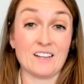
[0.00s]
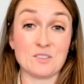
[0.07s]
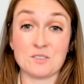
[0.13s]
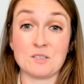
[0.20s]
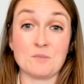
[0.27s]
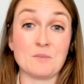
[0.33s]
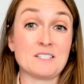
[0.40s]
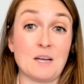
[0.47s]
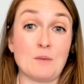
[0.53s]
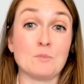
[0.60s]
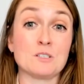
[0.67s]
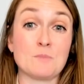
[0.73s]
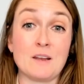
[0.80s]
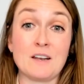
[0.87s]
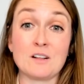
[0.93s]
So some
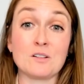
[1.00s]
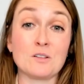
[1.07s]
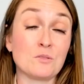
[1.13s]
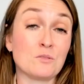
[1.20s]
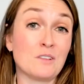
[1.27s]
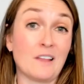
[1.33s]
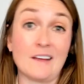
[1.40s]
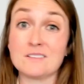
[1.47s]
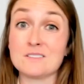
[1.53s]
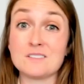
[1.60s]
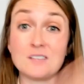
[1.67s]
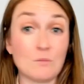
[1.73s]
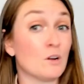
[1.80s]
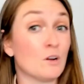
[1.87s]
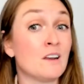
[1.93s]
examples might include, like,
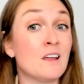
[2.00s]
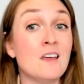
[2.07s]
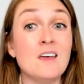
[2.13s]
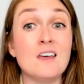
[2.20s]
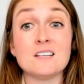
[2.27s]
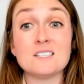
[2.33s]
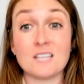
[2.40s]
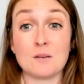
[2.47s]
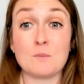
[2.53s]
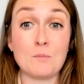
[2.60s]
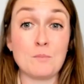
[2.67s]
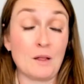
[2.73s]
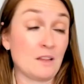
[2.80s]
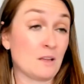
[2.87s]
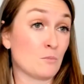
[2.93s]
someone set up a
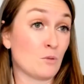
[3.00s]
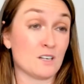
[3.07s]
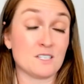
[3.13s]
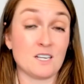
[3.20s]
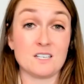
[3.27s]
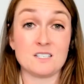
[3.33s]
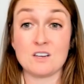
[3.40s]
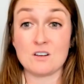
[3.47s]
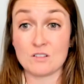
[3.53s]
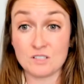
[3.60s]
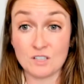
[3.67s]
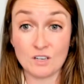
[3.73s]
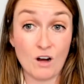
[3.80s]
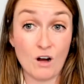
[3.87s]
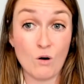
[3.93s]
billing process years
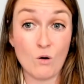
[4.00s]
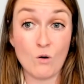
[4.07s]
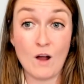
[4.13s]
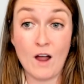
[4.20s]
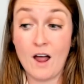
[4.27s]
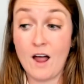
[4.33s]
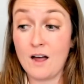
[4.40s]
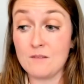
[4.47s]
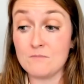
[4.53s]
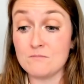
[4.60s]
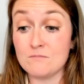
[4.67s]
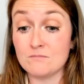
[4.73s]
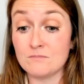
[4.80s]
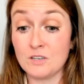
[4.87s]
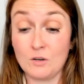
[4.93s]
ago,
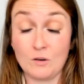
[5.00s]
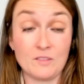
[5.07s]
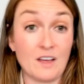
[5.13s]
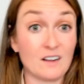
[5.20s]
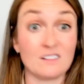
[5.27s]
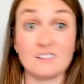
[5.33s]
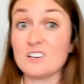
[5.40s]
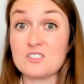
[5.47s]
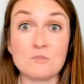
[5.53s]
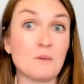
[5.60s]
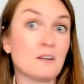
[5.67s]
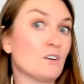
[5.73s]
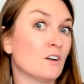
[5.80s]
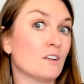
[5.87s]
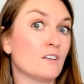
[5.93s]
and that clinician
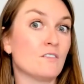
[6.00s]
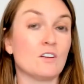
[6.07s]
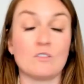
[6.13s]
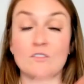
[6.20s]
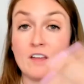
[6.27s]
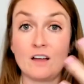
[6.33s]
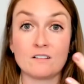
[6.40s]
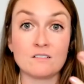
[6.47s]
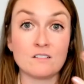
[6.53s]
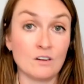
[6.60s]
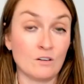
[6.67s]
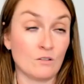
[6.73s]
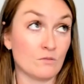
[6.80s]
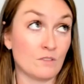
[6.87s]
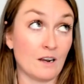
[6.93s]
might not even, or that
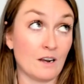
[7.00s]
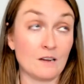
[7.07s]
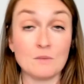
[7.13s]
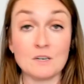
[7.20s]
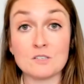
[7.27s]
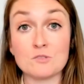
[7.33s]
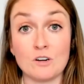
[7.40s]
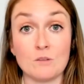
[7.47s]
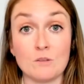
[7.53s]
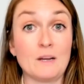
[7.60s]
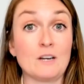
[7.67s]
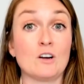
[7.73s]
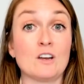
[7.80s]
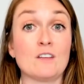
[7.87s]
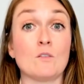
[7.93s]
administrator
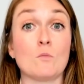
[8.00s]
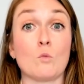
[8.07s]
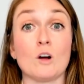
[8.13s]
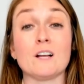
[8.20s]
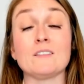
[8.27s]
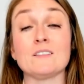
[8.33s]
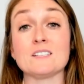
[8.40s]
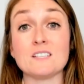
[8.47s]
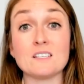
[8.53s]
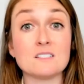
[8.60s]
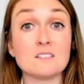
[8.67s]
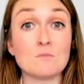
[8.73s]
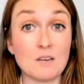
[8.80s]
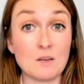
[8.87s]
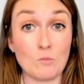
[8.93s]
might not even work in the
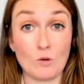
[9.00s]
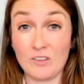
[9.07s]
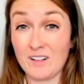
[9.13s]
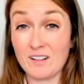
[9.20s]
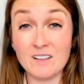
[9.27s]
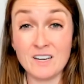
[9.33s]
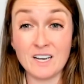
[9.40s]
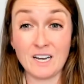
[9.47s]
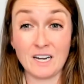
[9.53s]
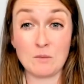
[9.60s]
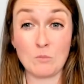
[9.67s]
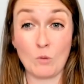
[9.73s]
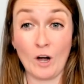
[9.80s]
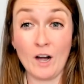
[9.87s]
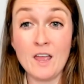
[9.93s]
system anymore, in the clinic
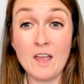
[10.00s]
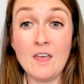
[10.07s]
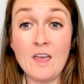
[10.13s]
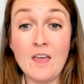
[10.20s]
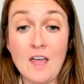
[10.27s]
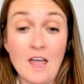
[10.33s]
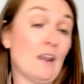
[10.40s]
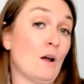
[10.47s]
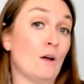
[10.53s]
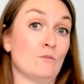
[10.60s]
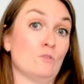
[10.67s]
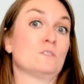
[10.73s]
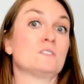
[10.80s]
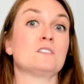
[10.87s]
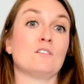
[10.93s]
anymore, and now
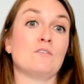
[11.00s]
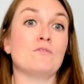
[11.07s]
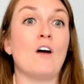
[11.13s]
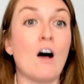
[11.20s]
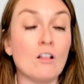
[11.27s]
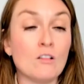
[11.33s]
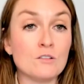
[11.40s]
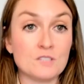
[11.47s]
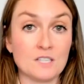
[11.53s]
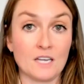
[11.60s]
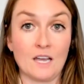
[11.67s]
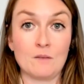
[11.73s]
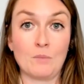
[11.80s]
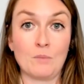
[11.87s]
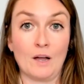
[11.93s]
everyone still follows
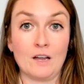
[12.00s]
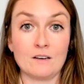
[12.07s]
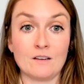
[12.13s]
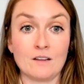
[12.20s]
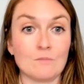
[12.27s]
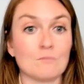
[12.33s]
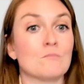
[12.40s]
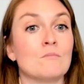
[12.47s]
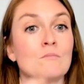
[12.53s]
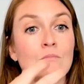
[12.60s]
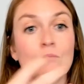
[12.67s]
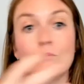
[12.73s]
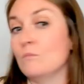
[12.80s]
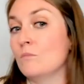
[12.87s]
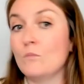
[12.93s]
it, but
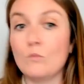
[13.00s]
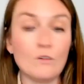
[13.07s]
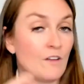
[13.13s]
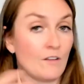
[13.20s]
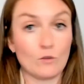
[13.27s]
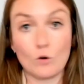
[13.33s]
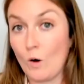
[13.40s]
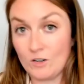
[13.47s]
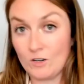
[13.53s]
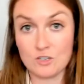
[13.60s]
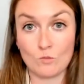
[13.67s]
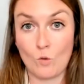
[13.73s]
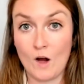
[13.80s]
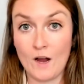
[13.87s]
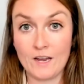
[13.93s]
we've never
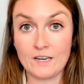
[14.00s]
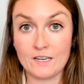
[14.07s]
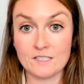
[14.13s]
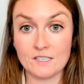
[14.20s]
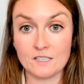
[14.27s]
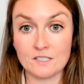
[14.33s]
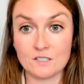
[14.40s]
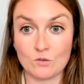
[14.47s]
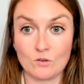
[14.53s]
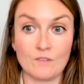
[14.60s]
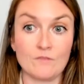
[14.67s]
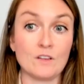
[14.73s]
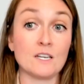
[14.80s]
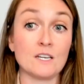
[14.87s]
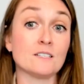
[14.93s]
questioned why it exists or
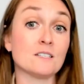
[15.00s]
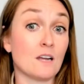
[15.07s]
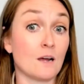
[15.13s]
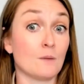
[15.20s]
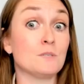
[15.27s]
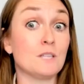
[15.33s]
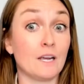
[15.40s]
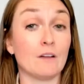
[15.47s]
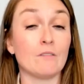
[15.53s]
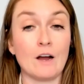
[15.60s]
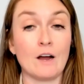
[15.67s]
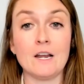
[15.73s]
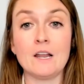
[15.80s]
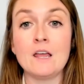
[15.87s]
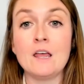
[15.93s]
if it needs an update,
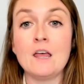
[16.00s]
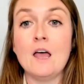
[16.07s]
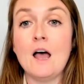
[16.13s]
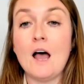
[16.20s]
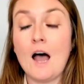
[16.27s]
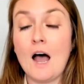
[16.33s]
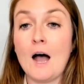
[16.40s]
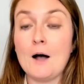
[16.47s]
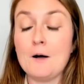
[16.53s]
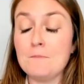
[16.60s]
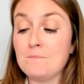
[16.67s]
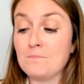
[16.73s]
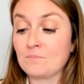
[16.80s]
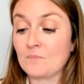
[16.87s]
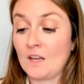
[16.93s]
right?
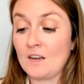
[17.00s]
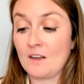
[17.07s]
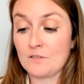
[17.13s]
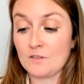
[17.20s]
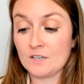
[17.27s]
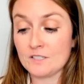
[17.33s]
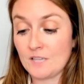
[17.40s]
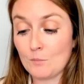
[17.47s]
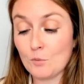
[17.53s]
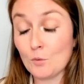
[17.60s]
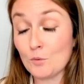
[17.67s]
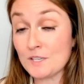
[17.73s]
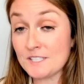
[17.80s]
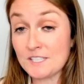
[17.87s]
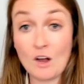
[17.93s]
Another example
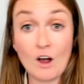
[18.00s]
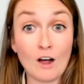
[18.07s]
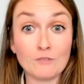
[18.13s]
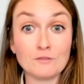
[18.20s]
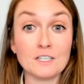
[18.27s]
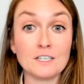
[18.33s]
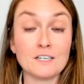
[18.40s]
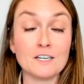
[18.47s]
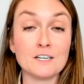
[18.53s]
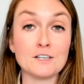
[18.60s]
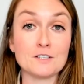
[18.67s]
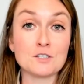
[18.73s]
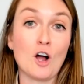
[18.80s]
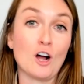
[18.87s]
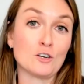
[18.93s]
we see often
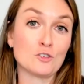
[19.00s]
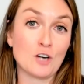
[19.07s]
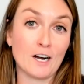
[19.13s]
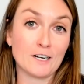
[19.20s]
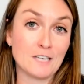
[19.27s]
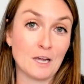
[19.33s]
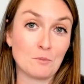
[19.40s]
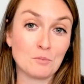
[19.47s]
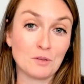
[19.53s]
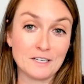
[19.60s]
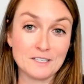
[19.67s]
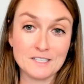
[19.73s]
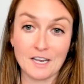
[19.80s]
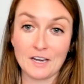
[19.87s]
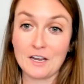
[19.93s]
is contract
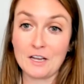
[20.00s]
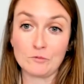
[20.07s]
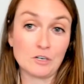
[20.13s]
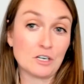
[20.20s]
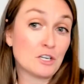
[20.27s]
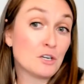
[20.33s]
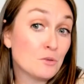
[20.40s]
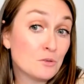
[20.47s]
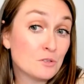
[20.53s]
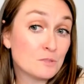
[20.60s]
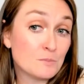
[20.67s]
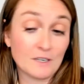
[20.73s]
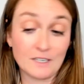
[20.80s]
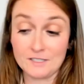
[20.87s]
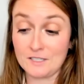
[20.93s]
templates getting reused
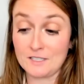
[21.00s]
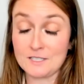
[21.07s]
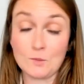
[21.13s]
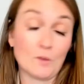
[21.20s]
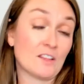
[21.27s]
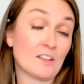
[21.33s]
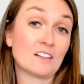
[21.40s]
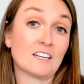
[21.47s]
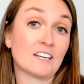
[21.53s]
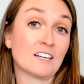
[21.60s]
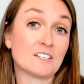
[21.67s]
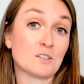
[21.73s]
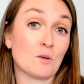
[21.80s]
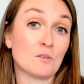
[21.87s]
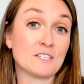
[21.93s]
because it's the one the clinic
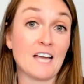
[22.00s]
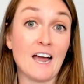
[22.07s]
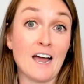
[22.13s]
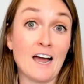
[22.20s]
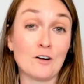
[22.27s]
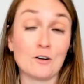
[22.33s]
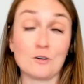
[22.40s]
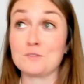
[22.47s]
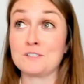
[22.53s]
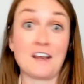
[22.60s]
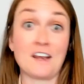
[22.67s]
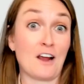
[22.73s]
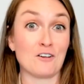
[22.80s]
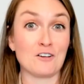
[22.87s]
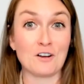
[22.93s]
has always had, or it was
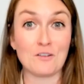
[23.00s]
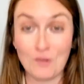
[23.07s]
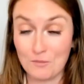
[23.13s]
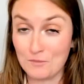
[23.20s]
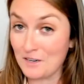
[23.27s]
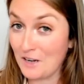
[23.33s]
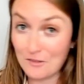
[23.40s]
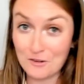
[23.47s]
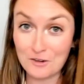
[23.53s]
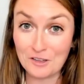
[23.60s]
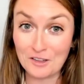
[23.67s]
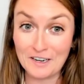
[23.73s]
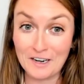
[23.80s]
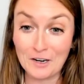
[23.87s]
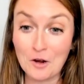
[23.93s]
inherited from another
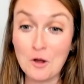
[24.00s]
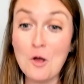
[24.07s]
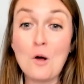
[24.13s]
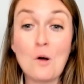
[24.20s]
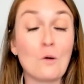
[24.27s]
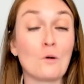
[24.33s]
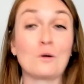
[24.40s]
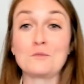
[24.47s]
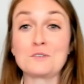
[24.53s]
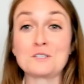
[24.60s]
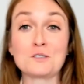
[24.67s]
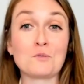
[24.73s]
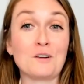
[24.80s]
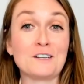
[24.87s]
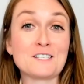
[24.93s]
clinic, or it was
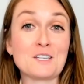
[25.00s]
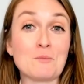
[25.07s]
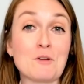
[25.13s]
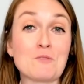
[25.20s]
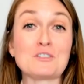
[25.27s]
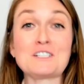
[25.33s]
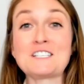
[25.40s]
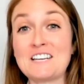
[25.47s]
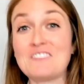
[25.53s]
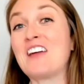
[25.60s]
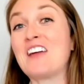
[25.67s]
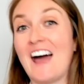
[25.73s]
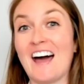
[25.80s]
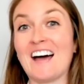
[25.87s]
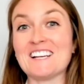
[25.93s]
the one someone received
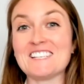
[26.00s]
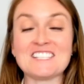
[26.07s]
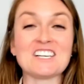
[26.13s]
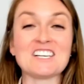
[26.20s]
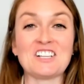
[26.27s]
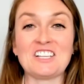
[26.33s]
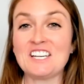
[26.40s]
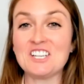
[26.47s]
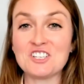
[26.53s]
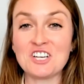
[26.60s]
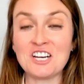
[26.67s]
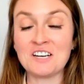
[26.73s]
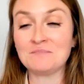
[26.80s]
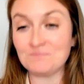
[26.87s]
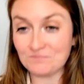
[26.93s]
as the
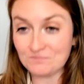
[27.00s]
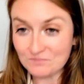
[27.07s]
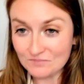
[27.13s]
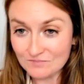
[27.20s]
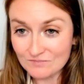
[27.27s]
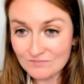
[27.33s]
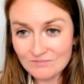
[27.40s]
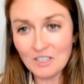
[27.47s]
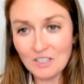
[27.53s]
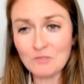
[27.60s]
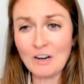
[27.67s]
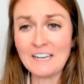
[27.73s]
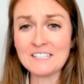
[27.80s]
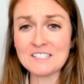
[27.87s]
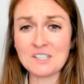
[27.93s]
clinician,
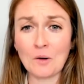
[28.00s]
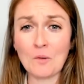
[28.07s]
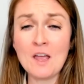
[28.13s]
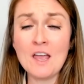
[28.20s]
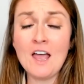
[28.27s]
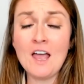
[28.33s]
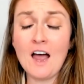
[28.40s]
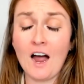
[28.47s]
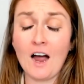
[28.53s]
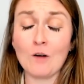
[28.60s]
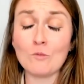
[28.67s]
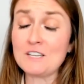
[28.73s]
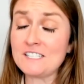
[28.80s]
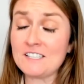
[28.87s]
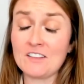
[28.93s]
right? So
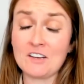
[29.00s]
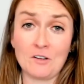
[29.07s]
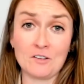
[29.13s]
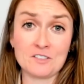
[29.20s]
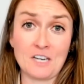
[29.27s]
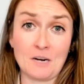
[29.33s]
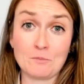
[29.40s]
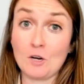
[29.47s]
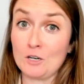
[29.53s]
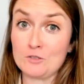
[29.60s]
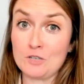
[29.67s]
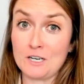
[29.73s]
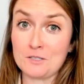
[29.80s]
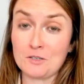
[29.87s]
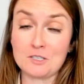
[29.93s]
we see that all the time.
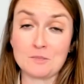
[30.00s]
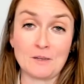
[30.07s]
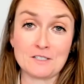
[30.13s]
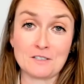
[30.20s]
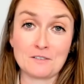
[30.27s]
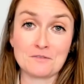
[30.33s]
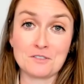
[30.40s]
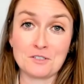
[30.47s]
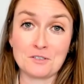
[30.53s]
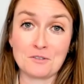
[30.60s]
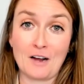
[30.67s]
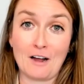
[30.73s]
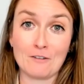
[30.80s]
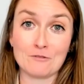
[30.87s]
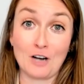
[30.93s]
Contracts are expensive to
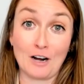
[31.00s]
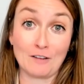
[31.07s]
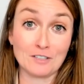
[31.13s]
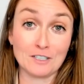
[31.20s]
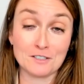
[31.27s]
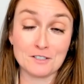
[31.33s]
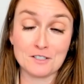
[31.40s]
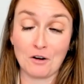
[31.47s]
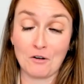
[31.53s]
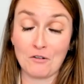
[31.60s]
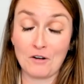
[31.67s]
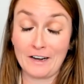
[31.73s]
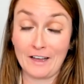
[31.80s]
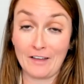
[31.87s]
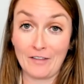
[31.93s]
have drafted. So
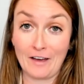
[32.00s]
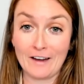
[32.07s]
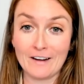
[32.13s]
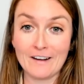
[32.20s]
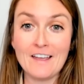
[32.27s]
I get that.